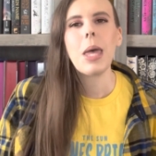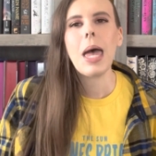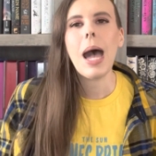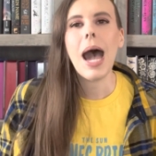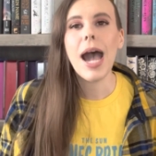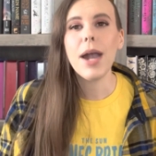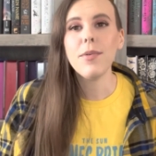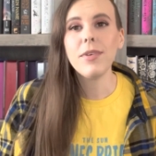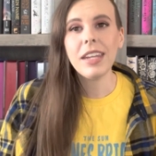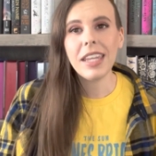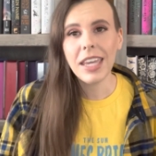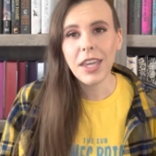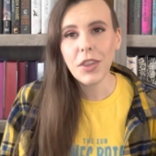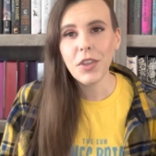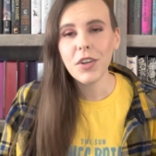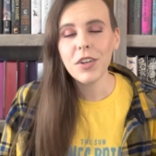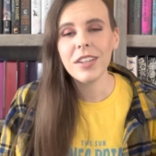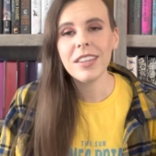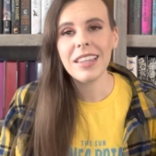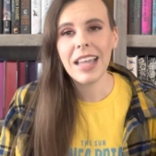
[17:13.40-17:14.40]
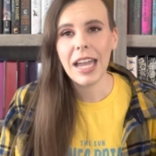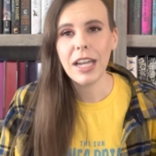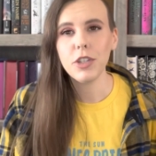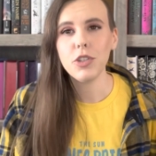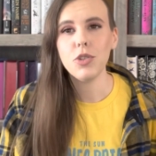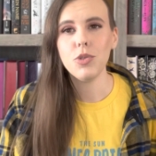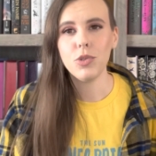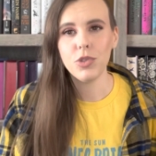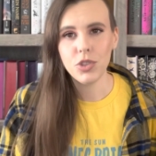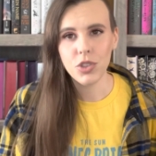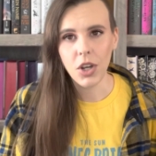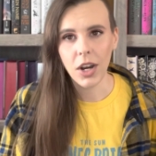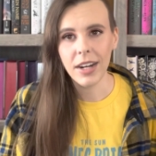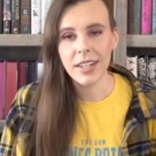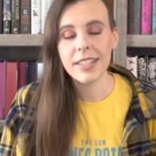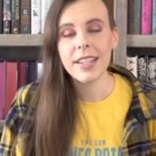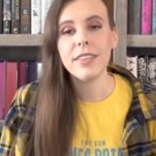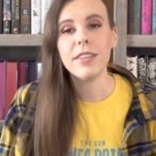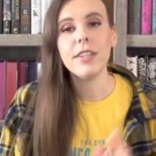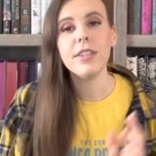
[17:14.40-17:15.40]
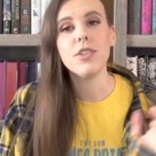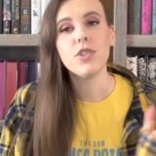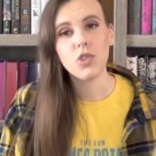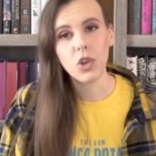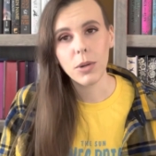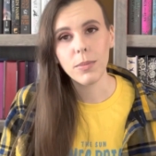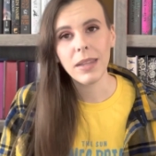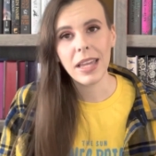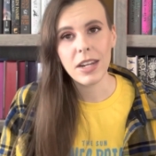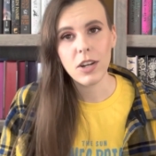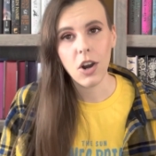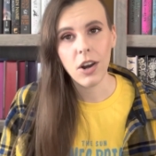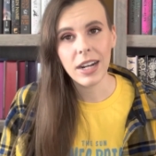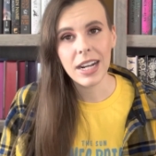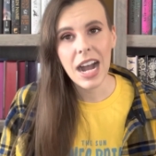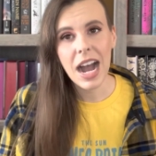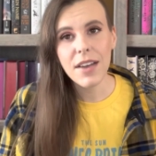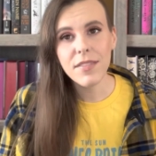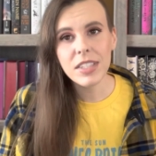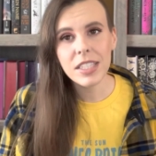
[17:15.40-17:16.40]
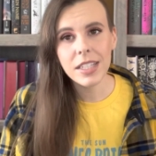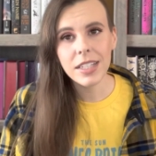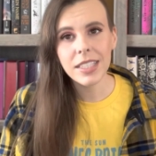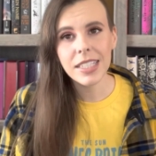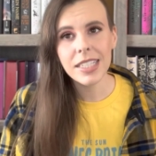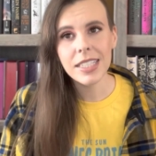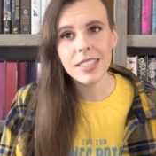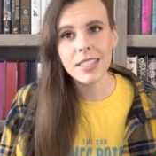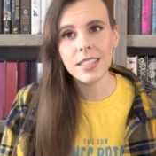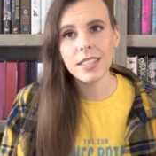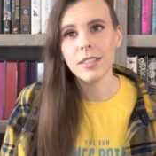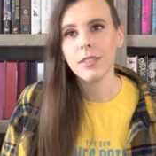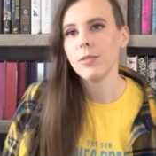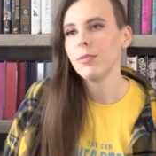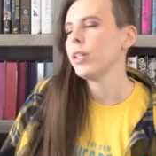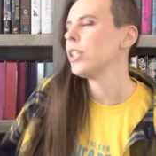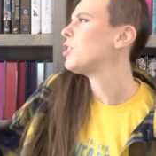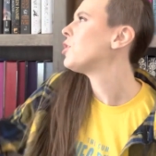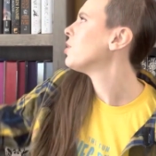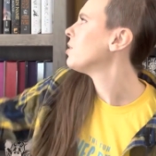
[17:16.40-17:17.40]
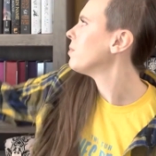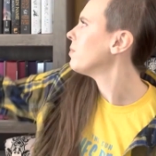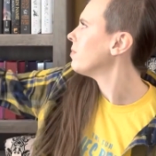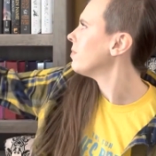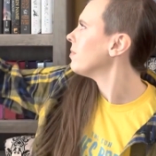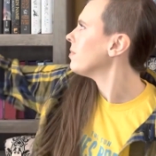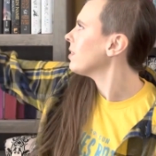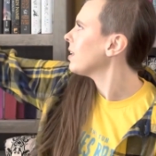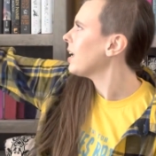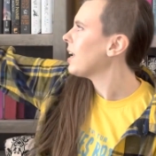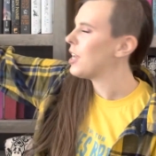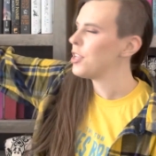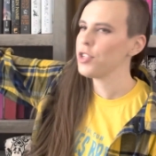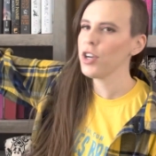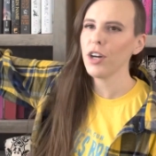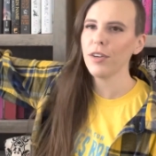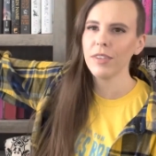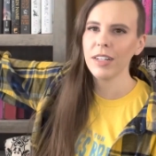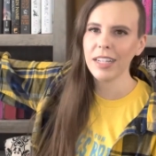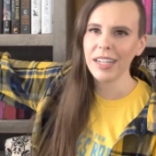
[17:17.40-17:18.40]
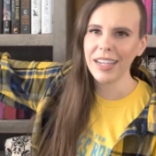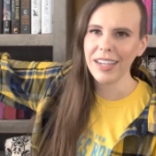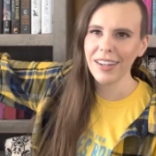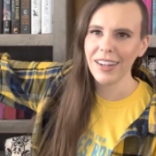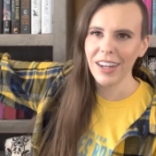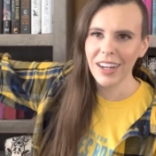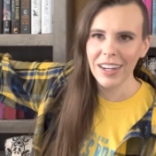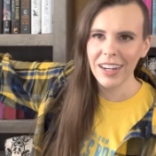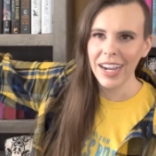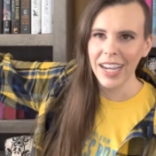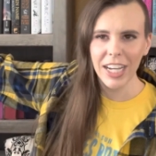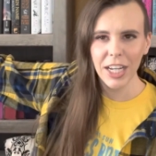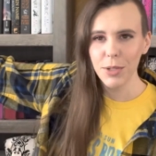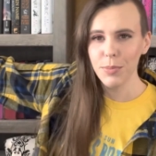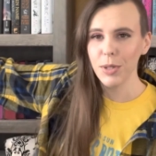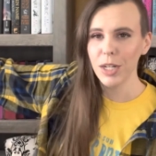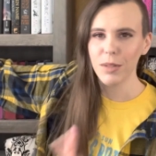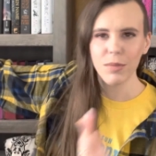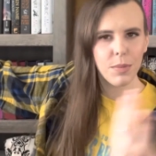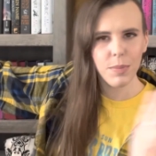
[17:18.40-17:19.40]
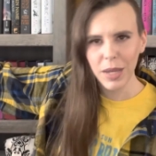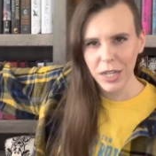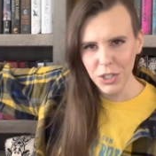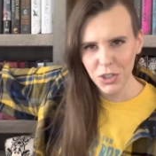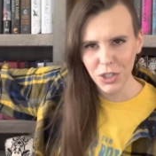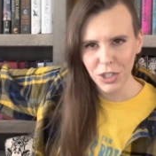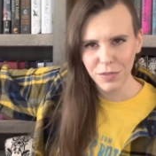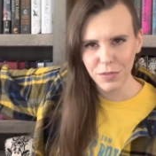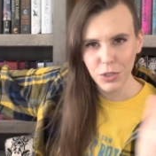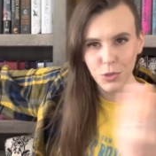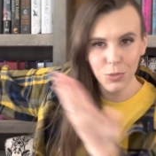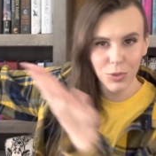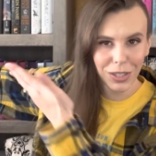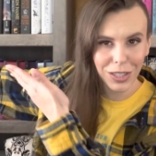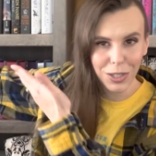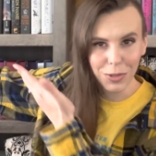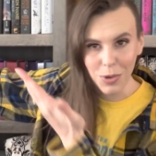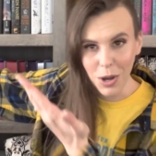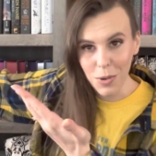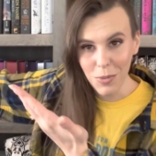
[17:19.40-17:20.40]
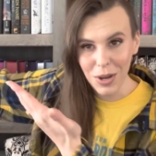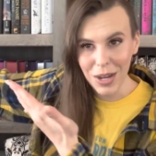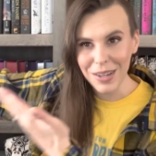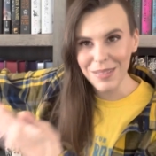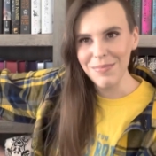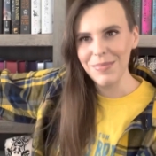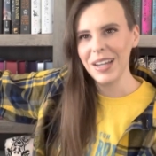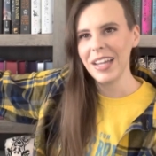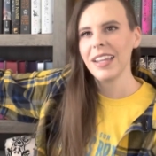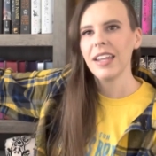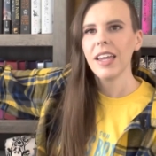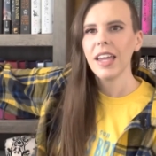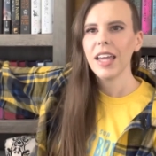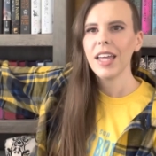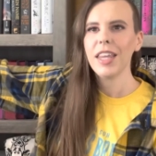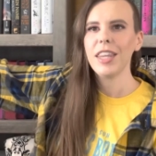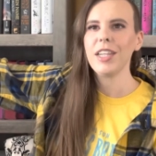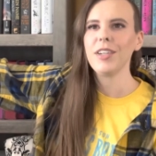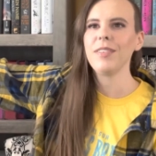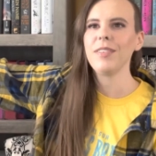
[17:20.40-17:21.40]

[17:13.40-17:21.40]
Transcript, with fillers: I would either like to start the Stormlight Archive series, which is over here. I could put up a picture if you really want one, but they're